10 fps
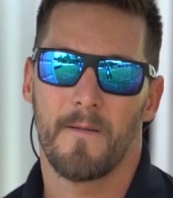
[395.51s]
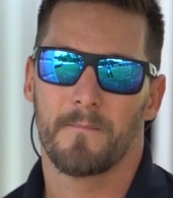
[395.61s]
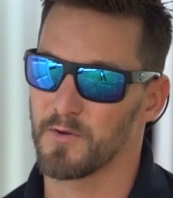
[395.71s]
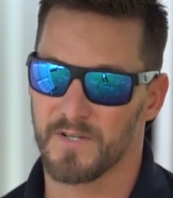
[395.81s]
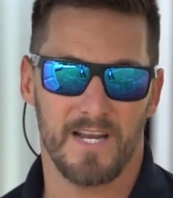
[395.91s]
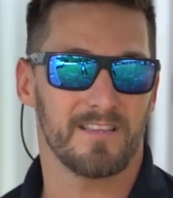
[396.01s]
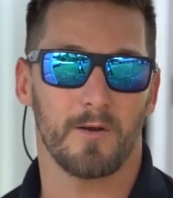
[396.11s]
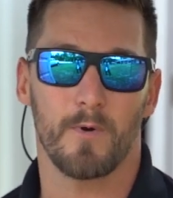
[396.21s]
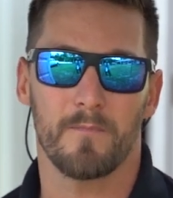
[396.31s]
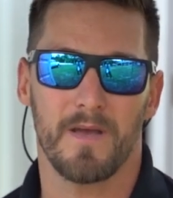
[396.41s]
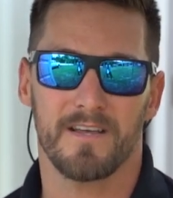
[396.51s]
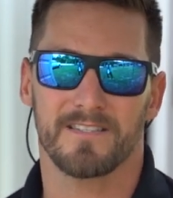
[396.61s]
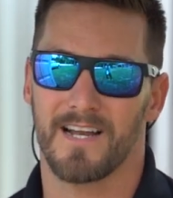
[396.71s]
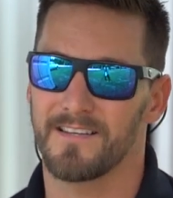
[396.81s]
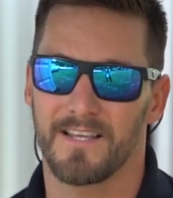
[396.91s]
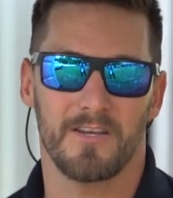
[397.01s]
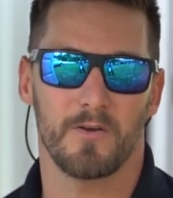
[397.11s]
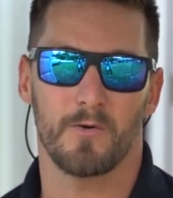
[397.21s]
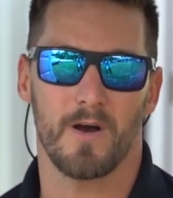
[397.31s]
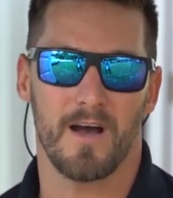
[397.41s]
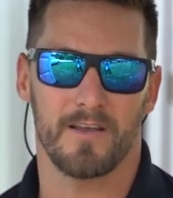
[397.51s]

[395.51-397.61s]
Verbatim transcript: If there's anything we missed, anything you